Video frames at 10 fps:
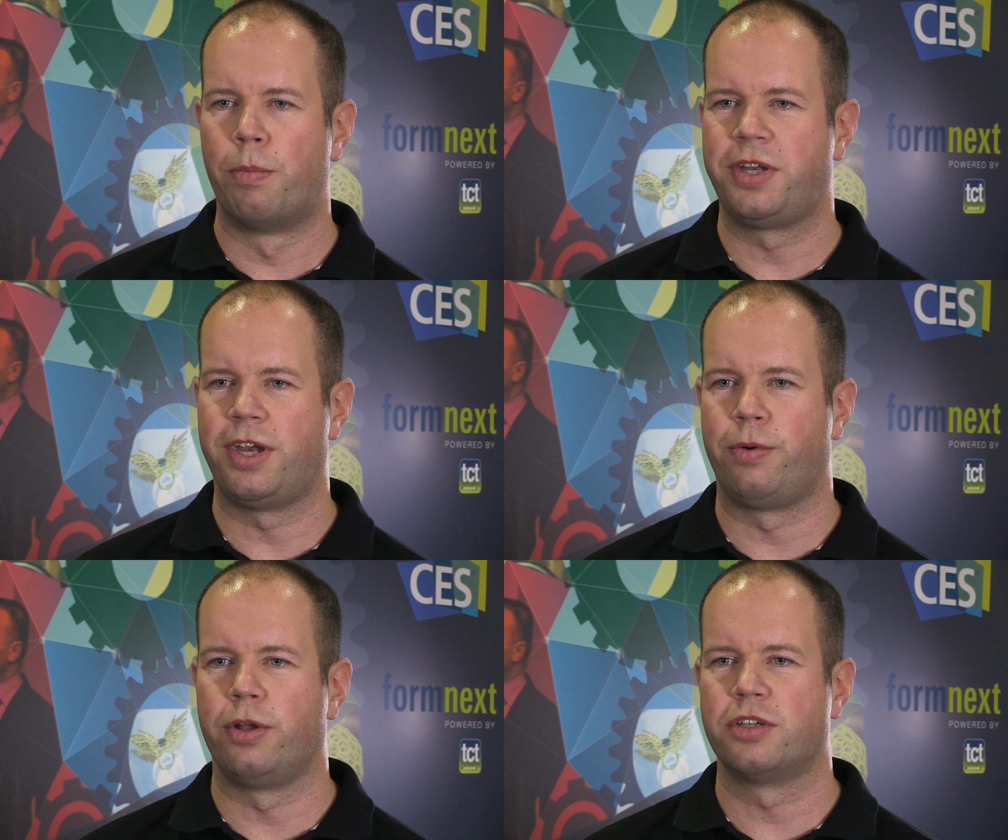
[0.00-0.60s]

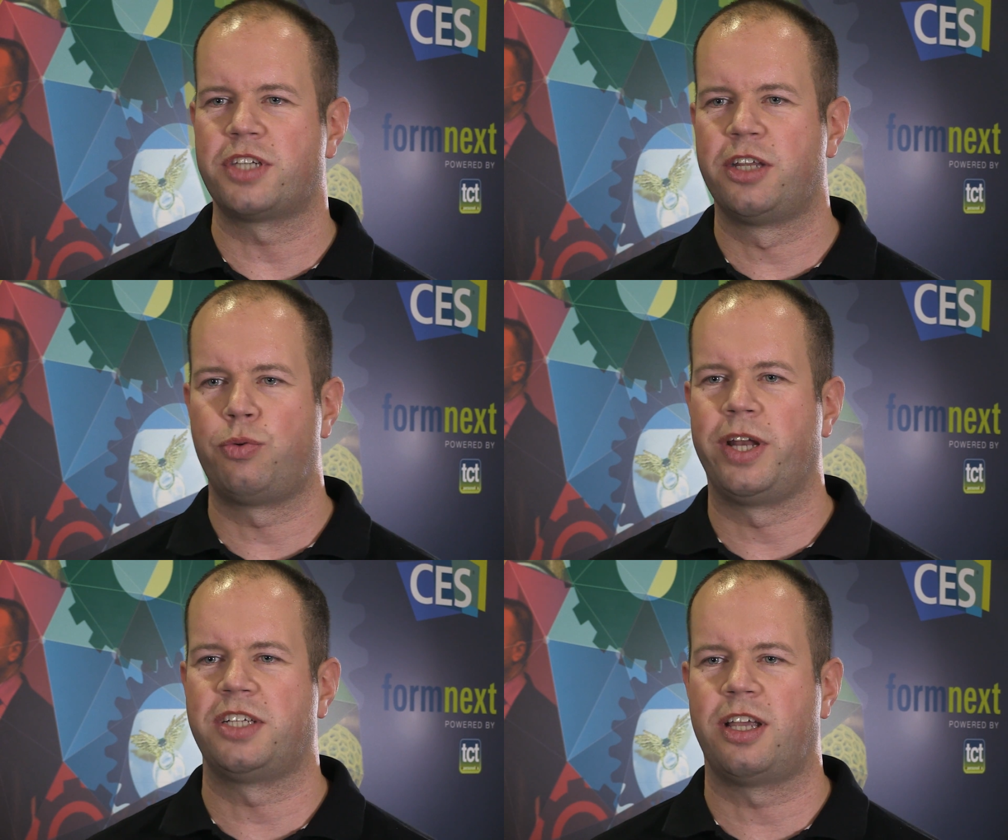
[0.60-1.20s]
materials in,
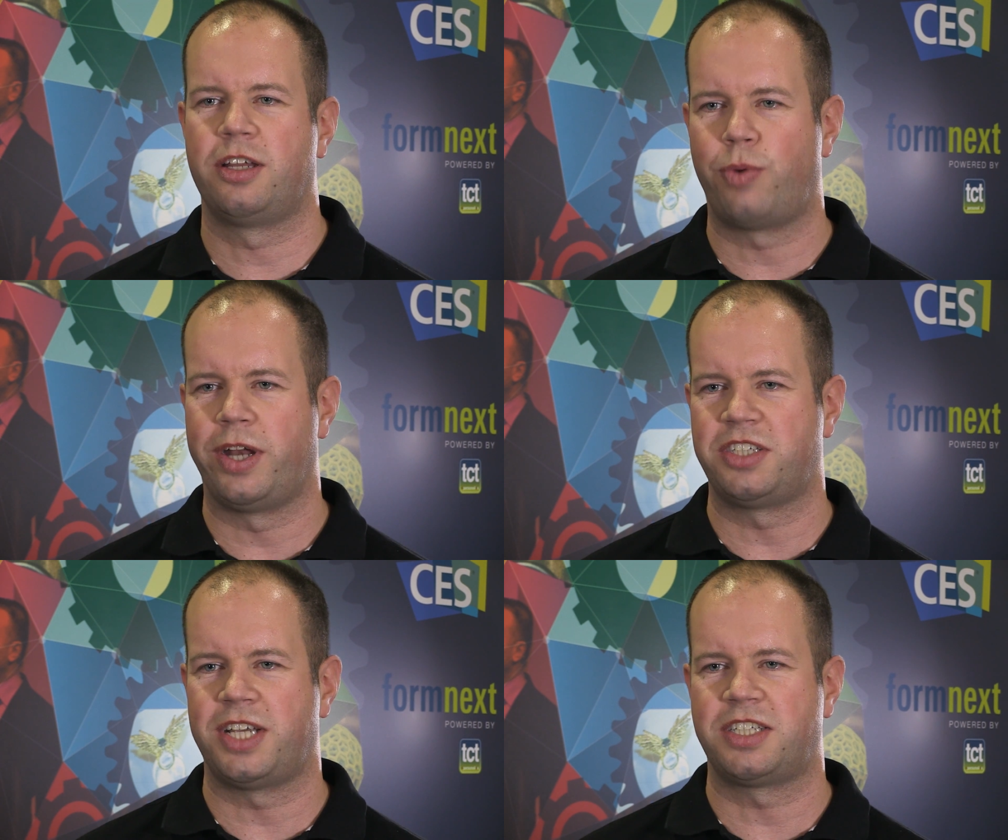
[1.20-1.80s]
20, in
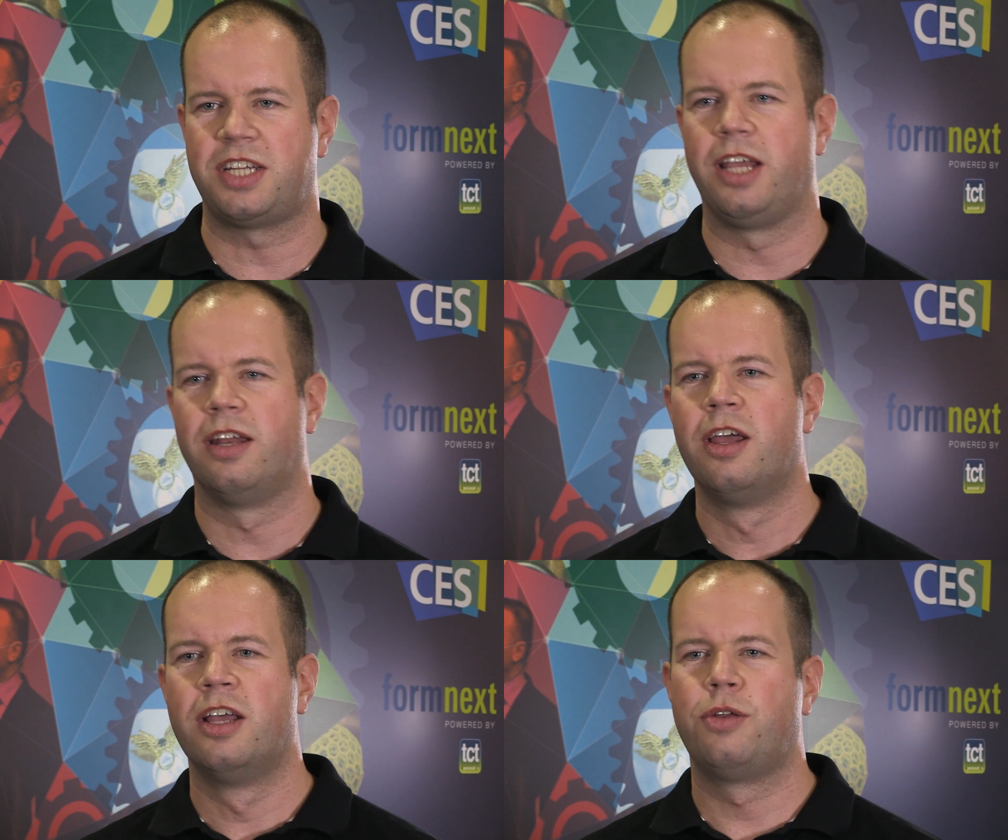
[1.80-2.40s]
2016
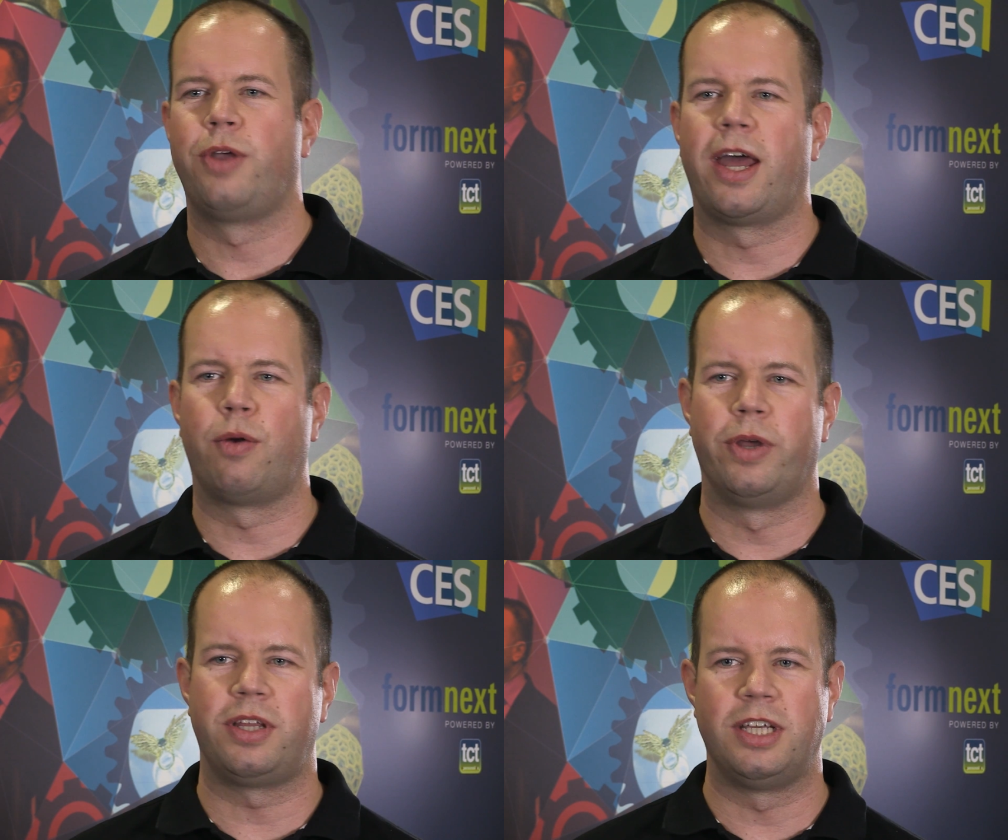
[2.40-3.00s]

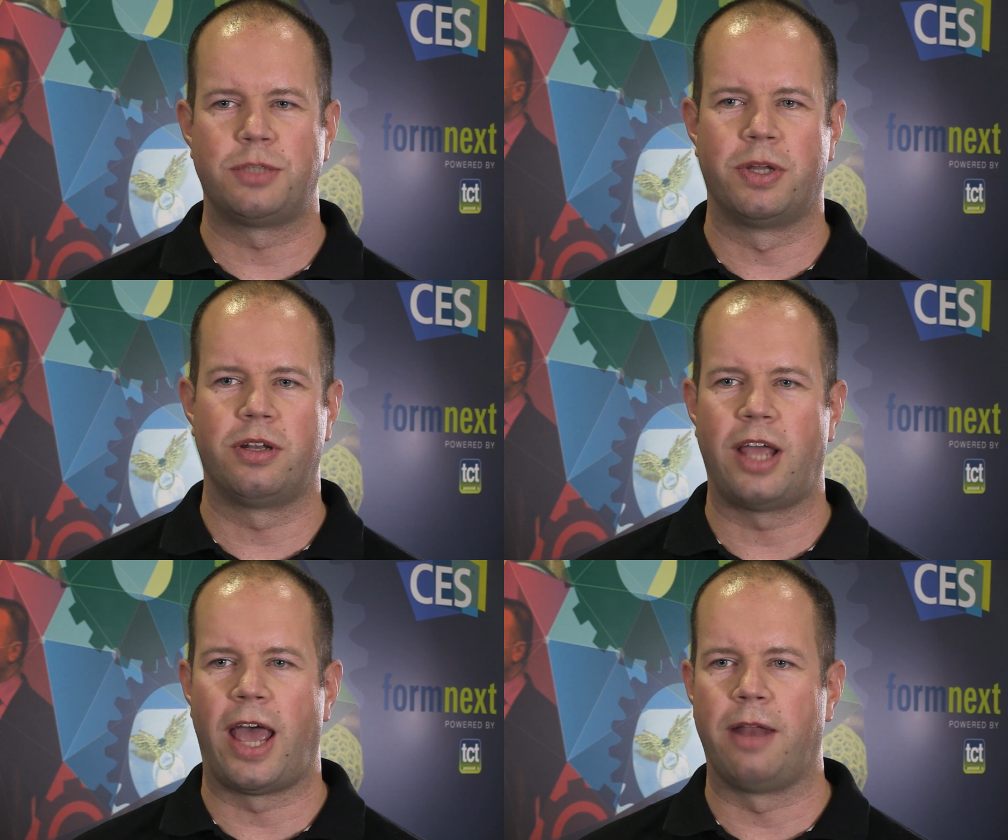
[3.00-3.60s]
together with
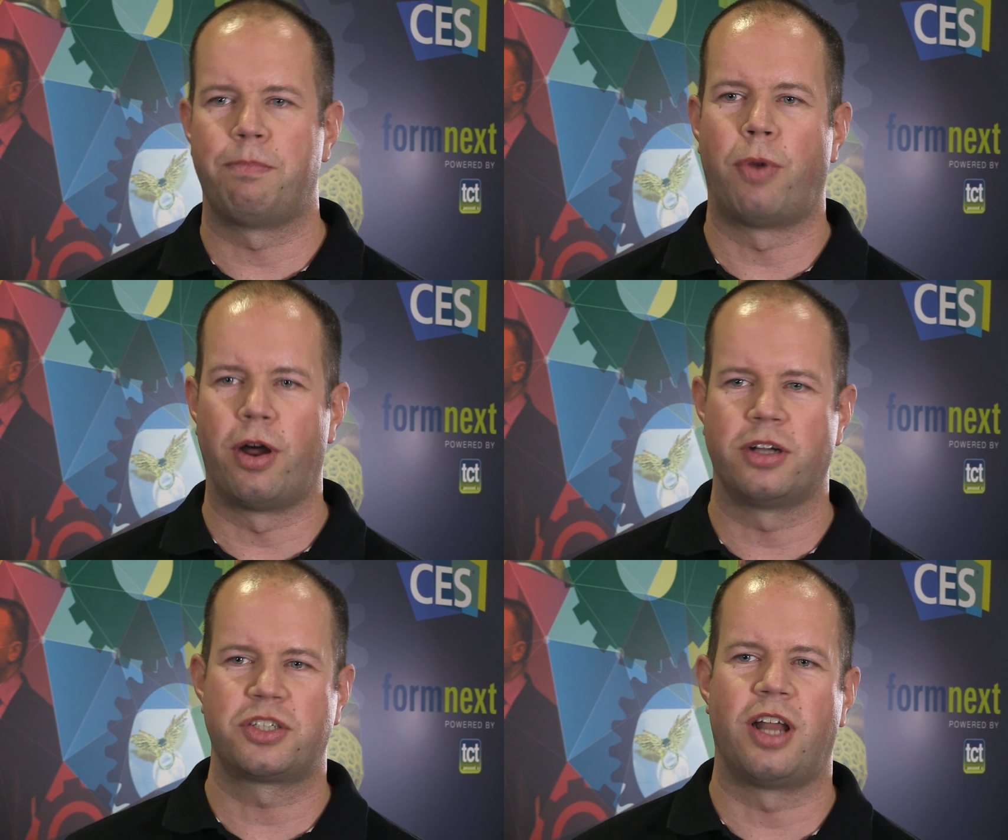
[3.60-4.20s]
Eastman and
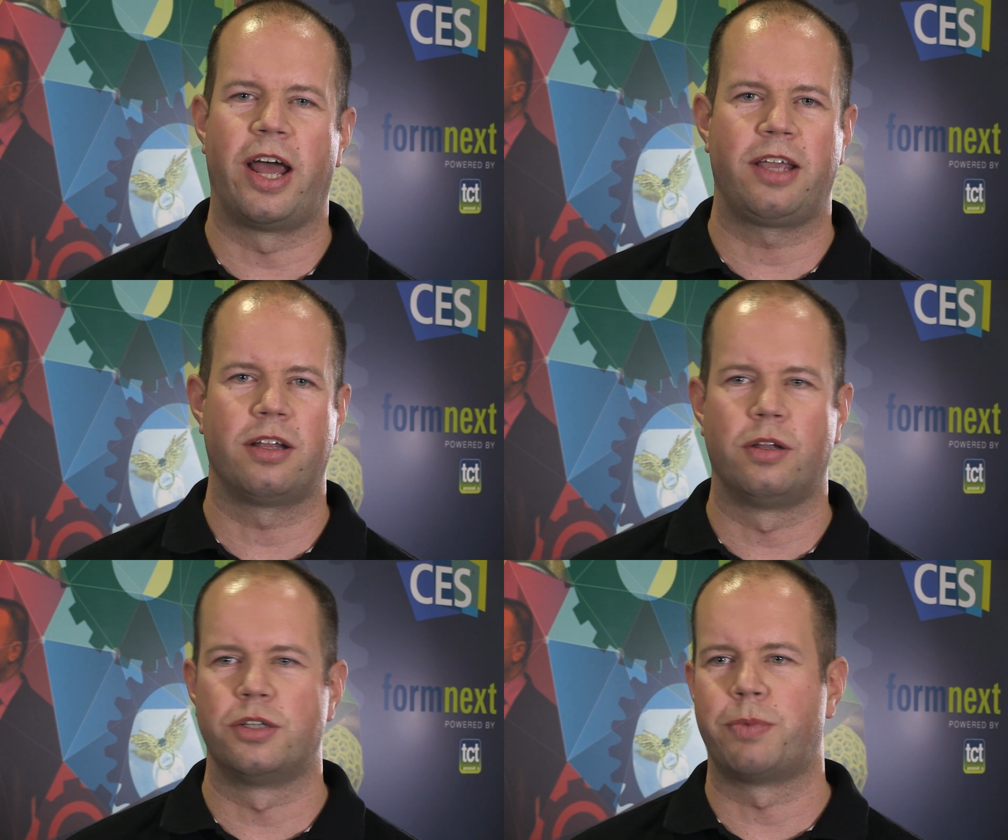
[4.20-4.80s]
partners like
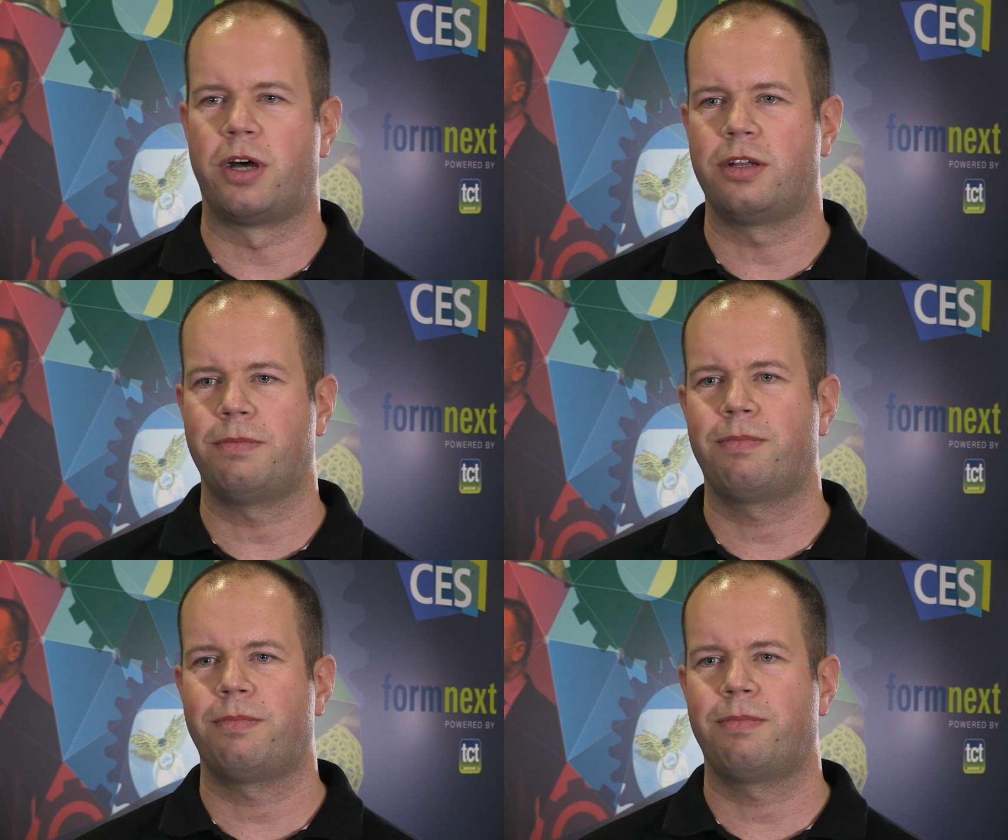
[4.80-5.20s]
Lulzbot.